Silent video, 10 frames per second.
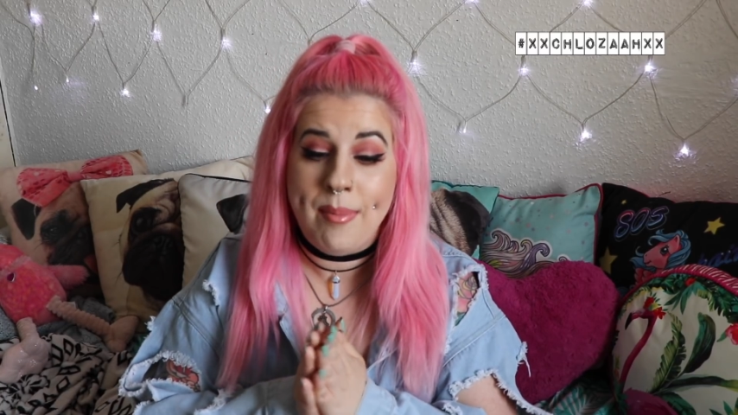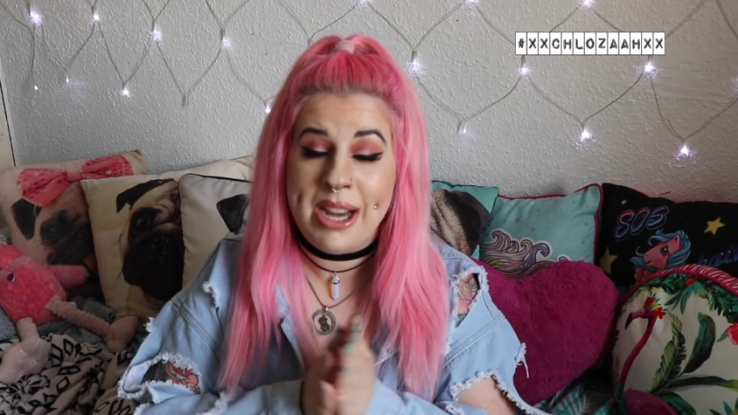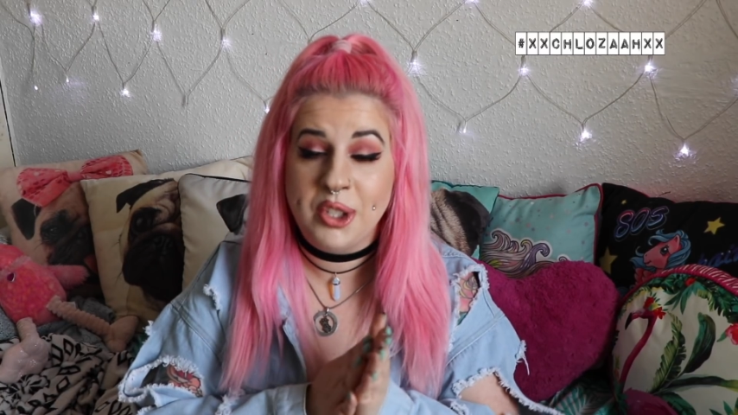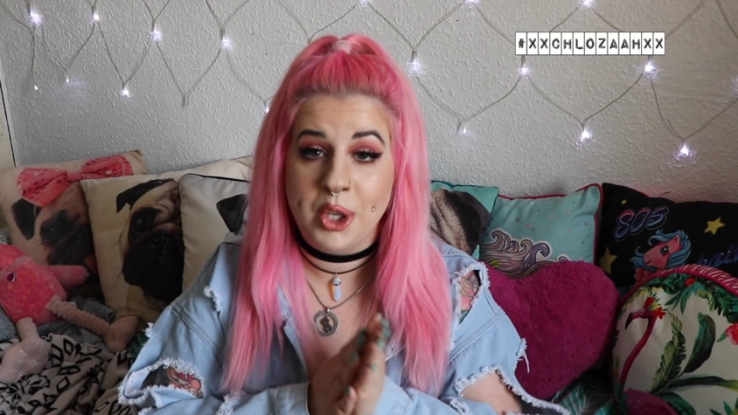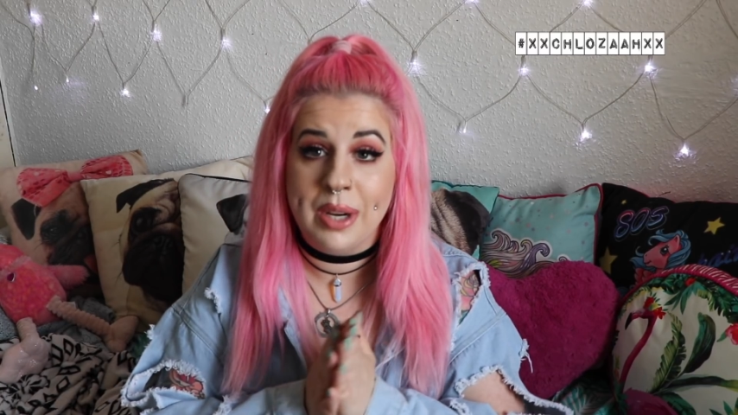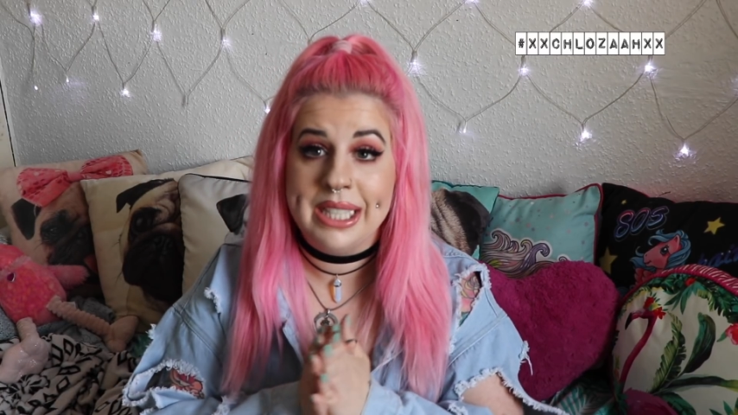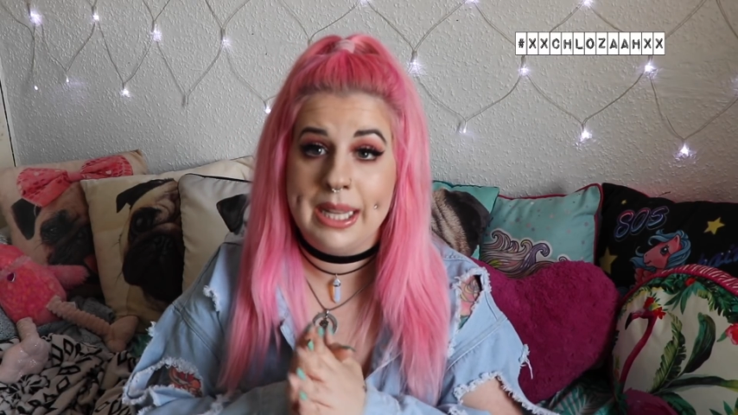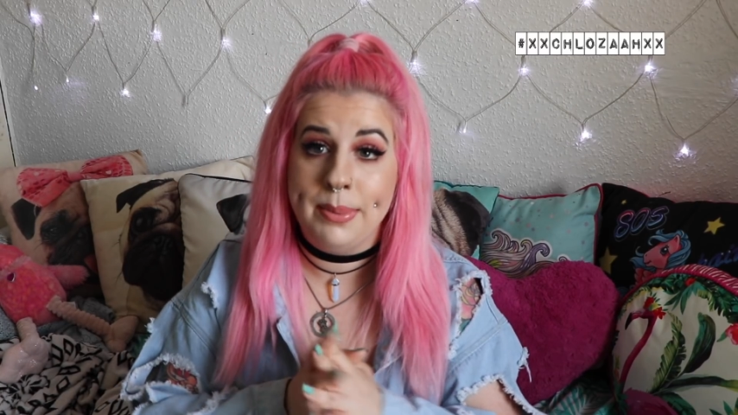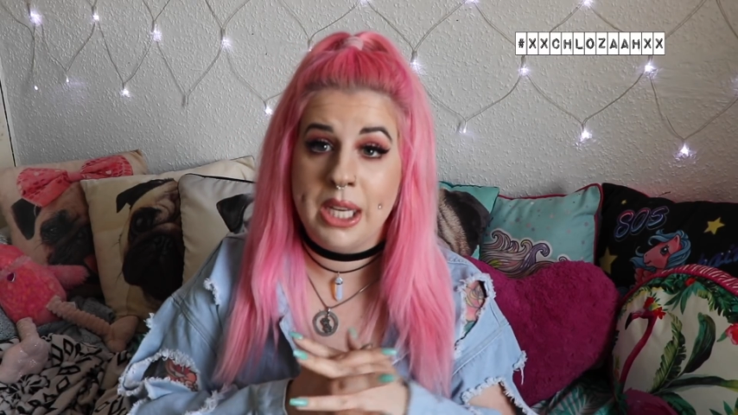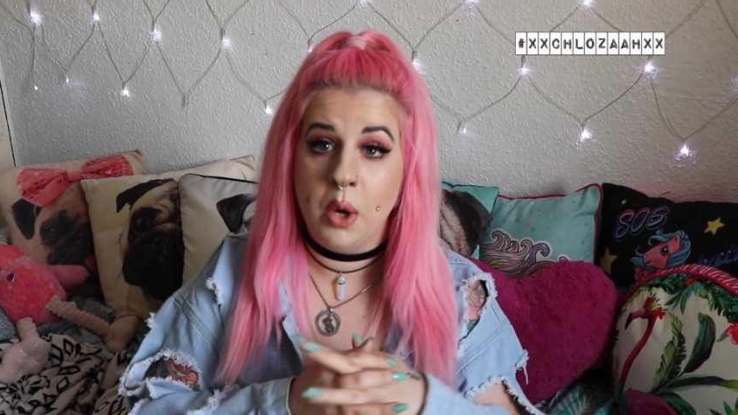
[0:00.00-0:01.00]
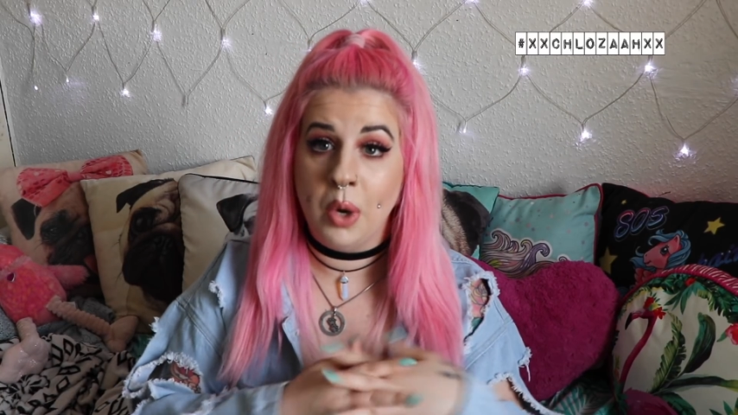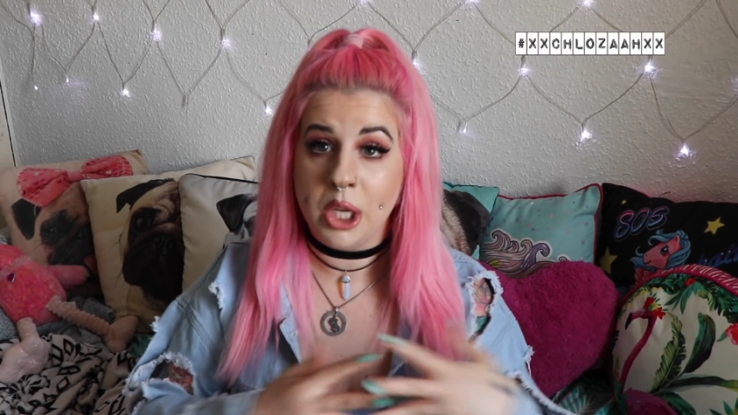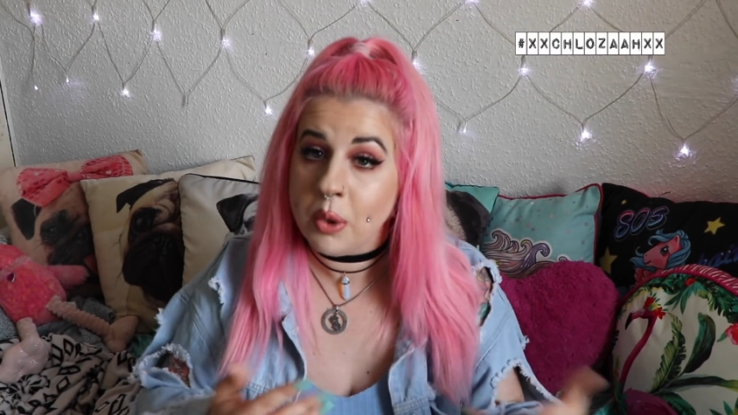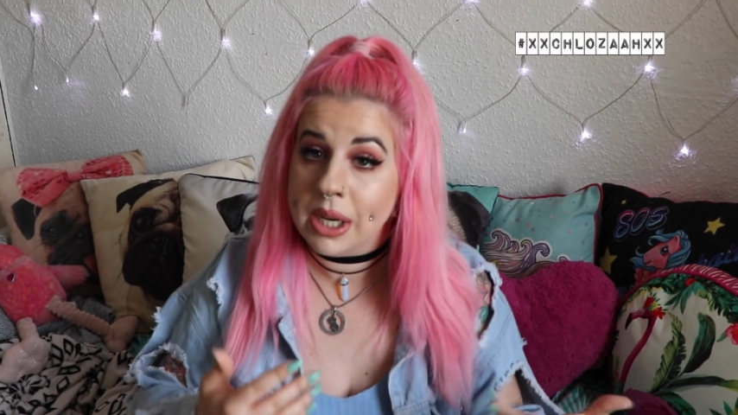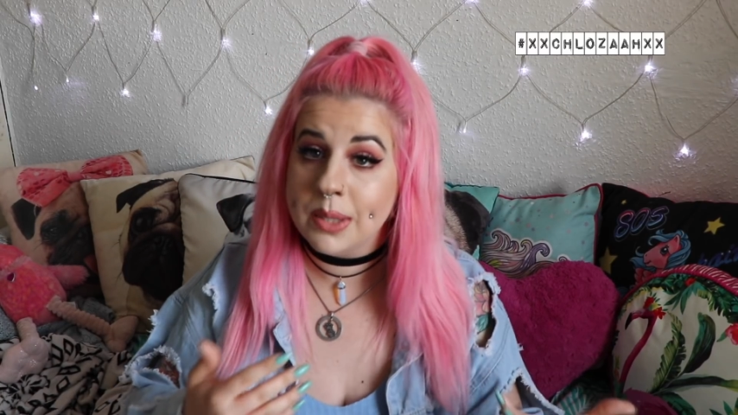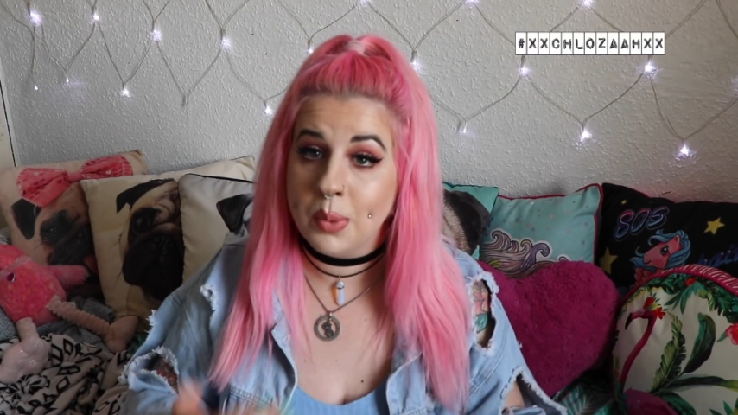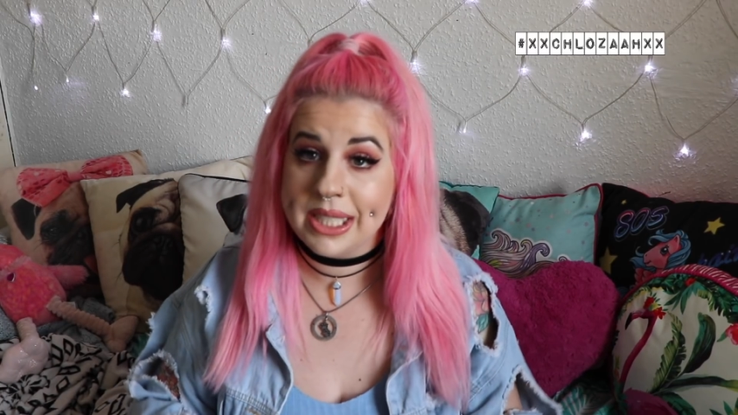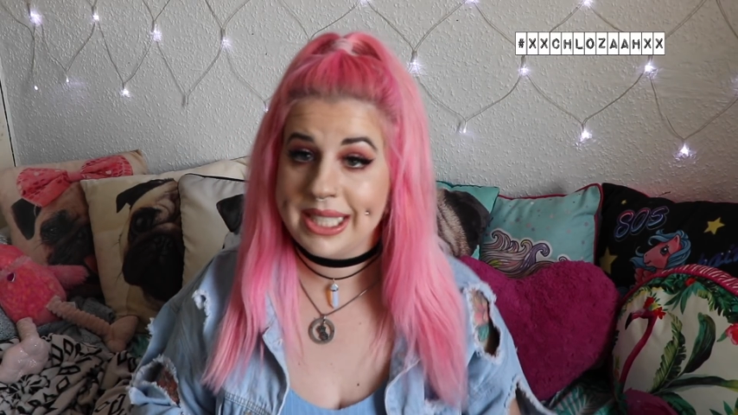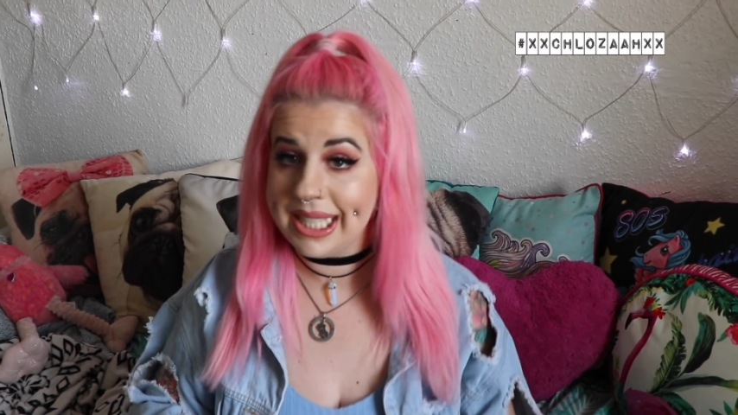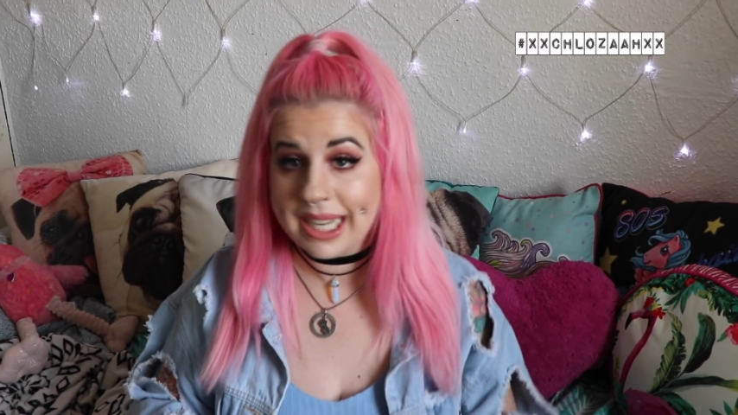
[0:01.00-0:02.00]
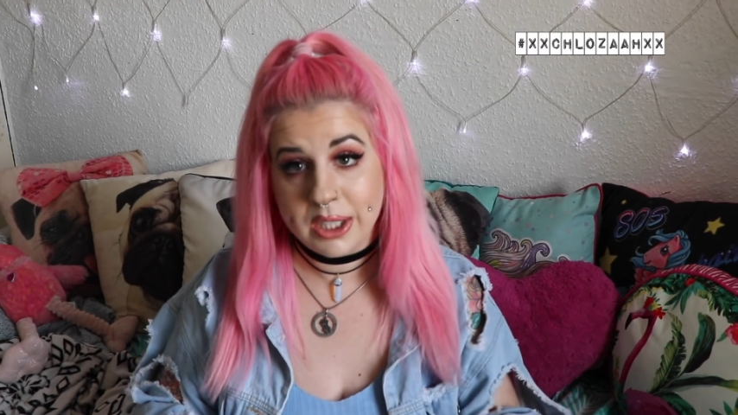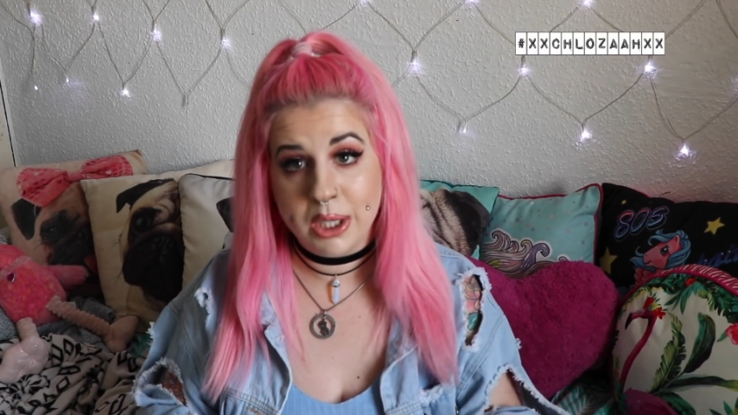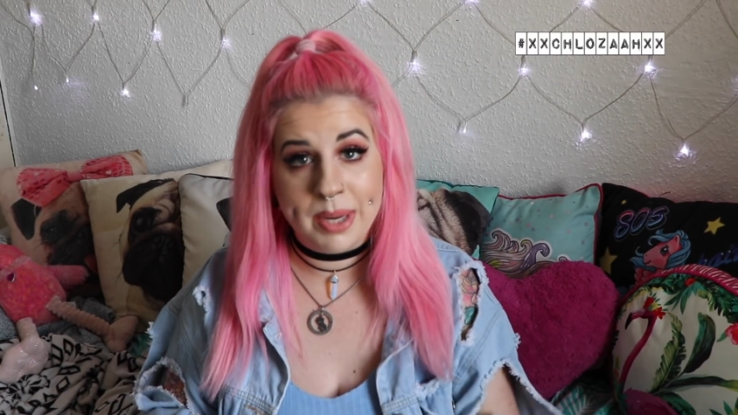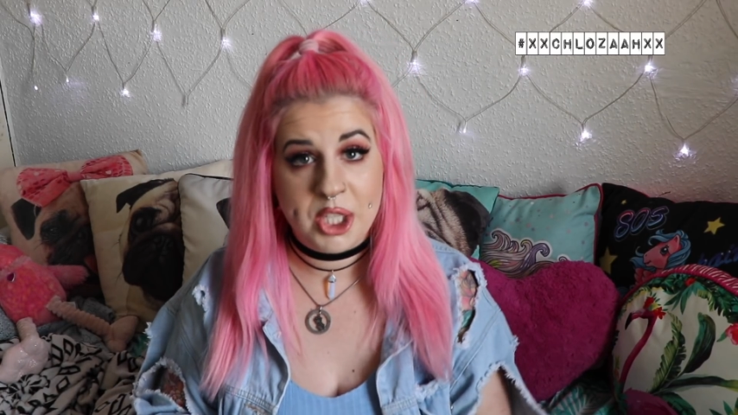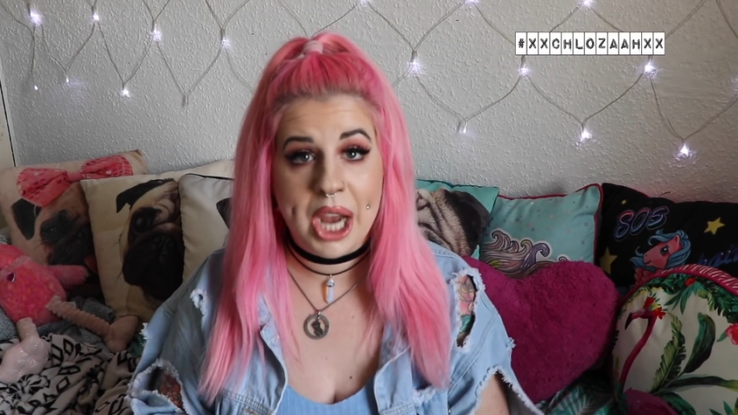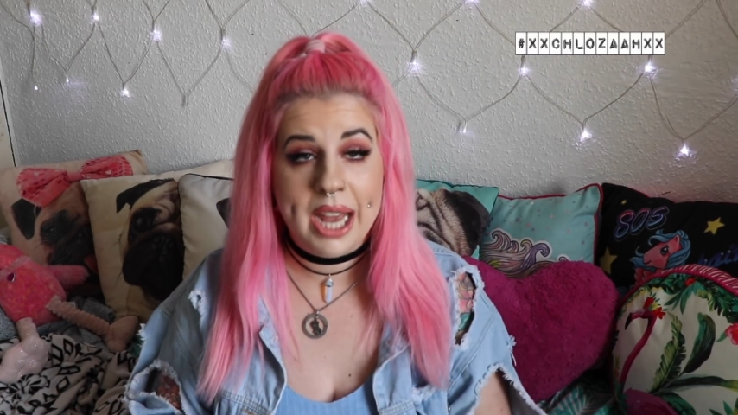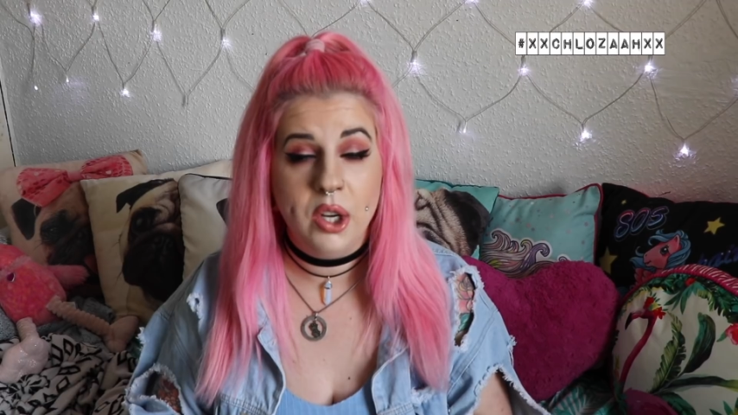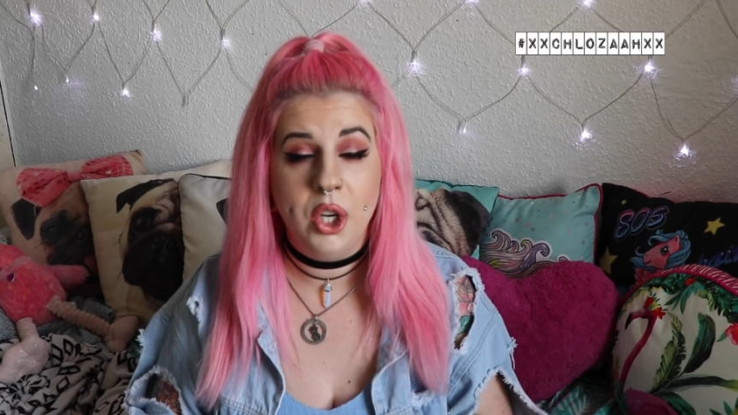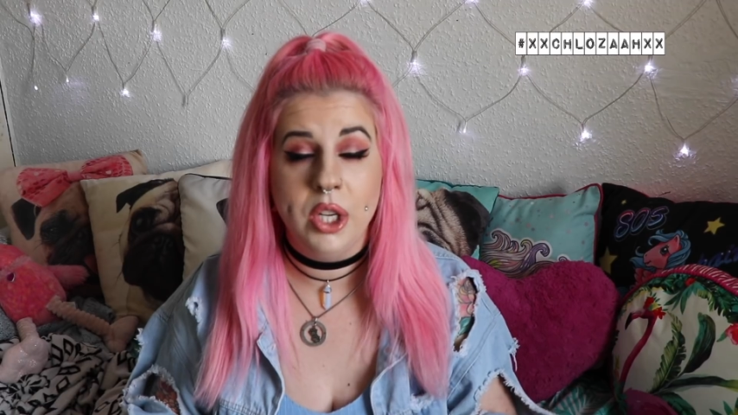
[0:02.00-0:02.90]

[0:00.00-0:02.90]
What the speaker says: Make sure you guys let me know what you guys want to see next on my channel.